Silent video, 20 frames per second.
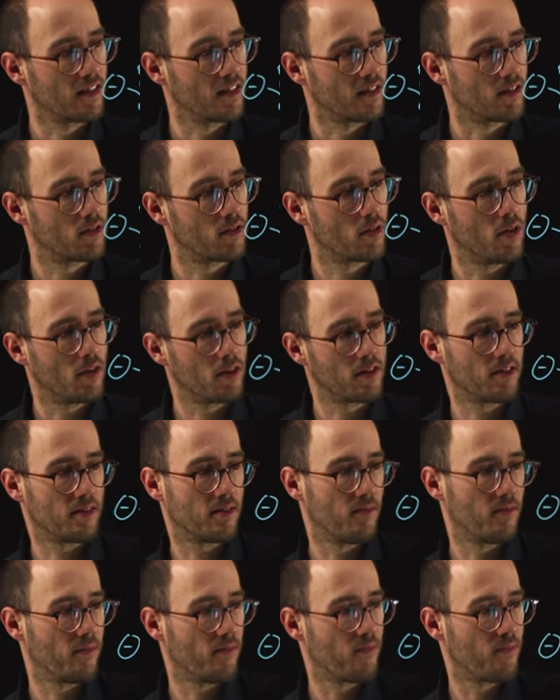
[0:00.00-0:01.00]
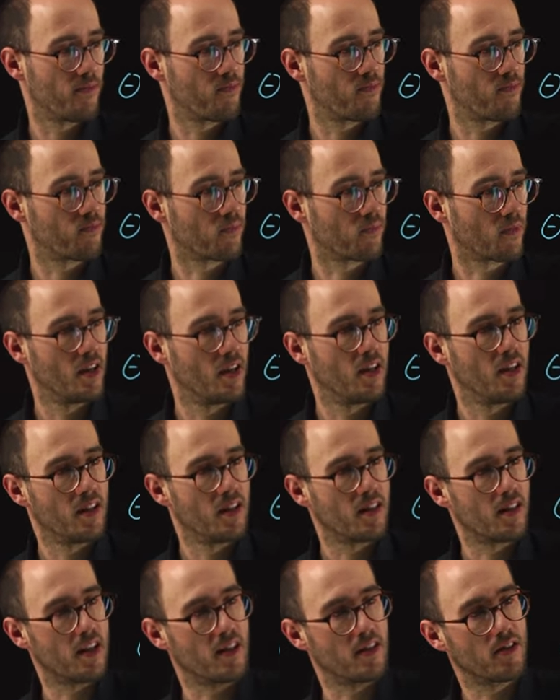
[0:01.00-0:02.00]
tot,
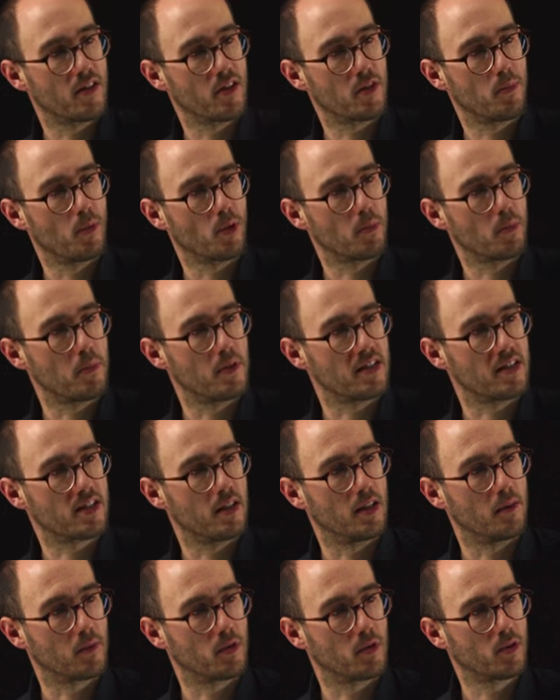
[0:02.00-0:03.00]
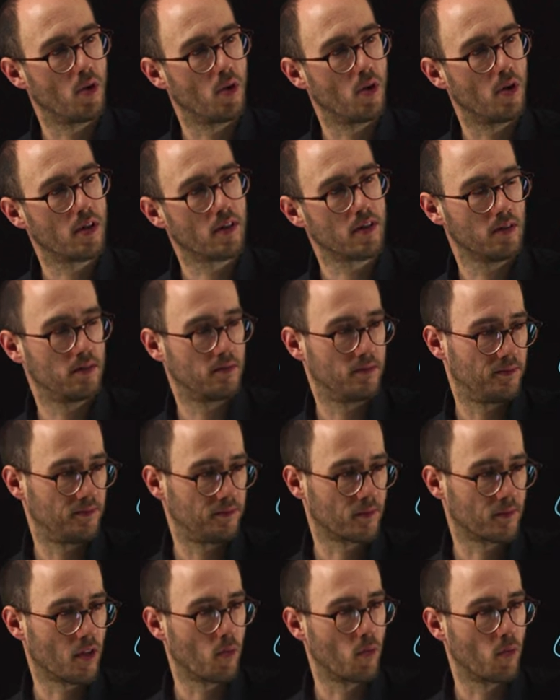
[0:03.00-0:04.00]
then this would be some torque,
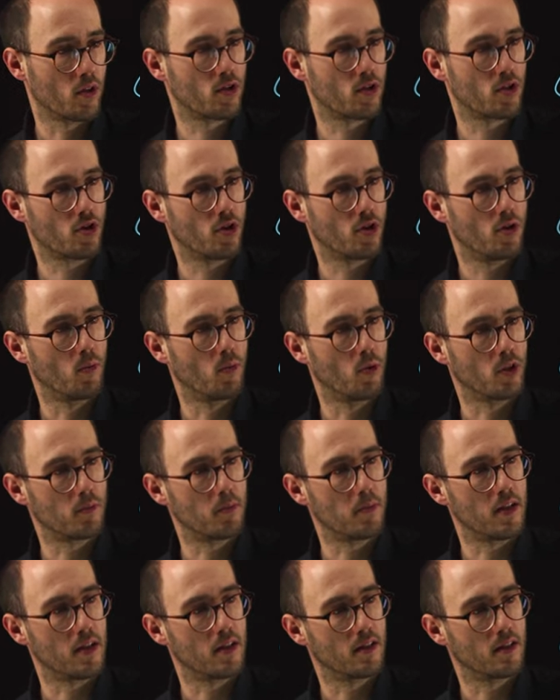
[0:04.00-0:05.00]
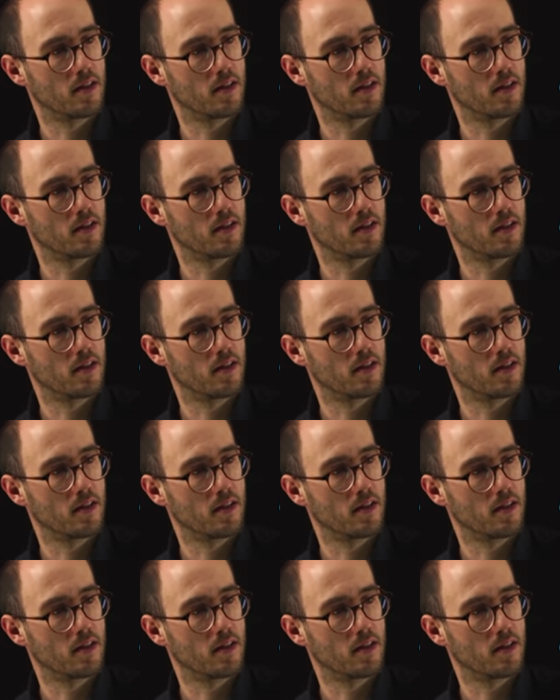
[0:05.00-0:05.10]
which would be